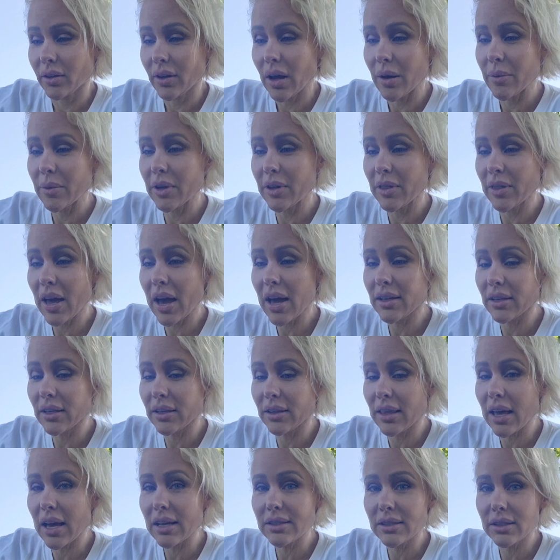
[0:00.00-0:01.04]
I mean,
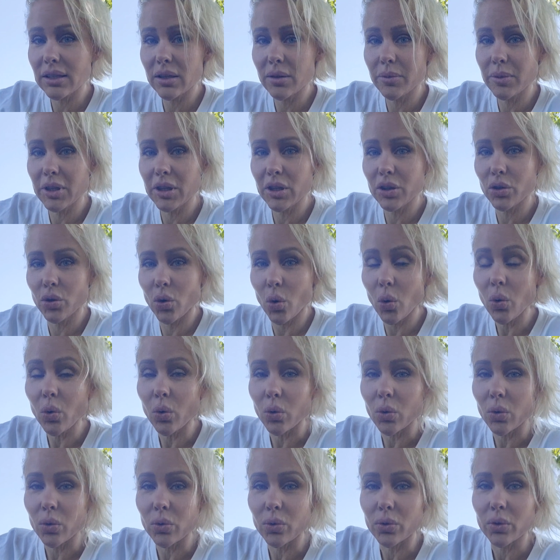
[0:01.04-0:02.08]
that's going to be the
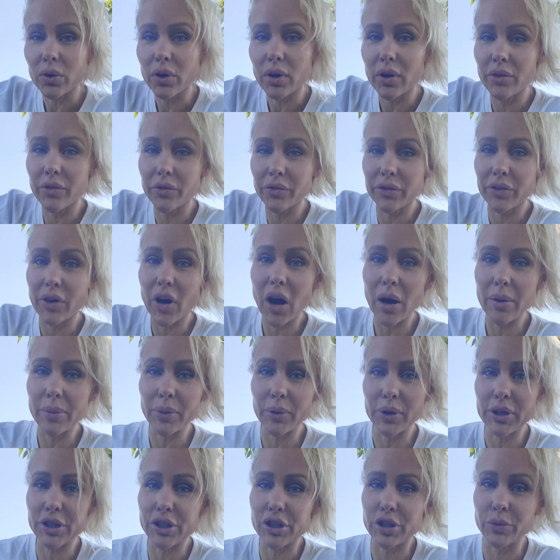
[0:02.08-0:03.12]
goal of
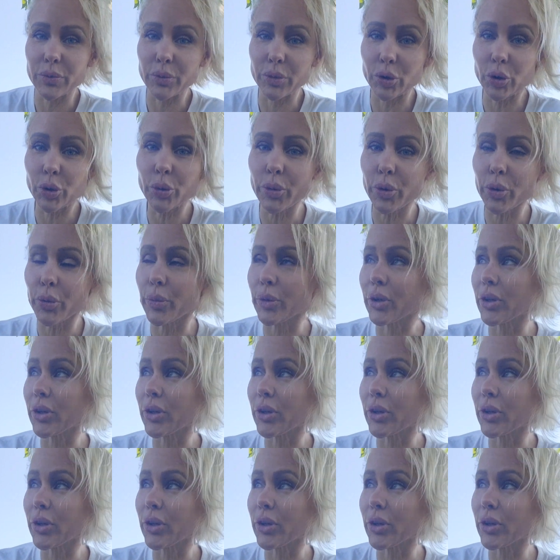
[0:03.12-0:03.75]
Operation Bluebird.